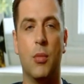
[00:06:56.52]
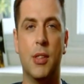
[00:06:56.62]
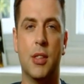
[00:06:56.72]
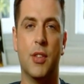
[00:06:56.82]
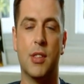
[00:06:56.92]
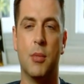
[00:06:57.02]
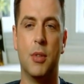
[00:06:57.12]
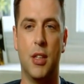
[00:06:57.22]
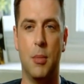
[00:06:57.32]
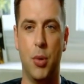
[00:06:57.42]
of myself as
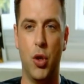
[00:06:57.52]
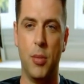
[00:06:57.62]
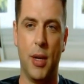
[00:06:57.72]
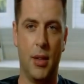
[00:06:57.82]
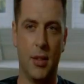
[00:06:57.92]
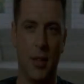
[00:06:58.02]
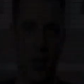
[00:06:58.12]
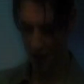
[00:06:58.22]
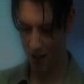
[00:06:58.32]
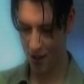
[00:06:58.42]
somebody in a boy band.
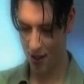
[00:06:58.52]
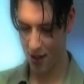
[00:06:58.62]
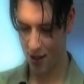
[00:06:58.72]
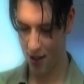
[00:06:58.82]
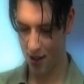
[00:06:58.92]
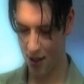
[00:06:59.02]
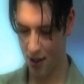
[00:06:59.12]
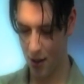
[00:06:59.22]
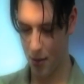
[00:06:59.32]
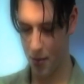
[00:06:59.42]
Um,
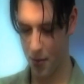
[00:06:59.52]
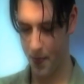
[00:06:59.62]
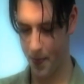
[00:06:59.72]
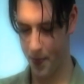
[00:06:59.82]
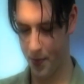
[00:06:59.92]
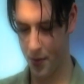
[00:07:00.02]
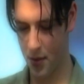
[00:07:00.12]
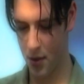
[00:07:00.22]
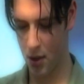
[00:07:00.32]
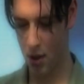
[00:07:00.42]
people in boy bands were
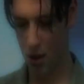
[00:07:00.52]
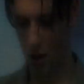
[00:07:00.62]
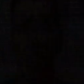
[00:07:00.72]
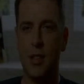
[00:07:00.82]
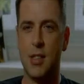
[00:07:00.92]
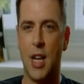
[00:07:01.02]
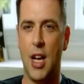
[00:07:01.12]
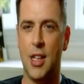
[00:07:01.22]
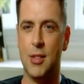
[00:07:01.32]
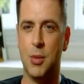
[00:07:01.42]
more sort of
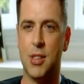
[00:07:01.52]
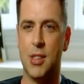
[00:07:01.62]
tan with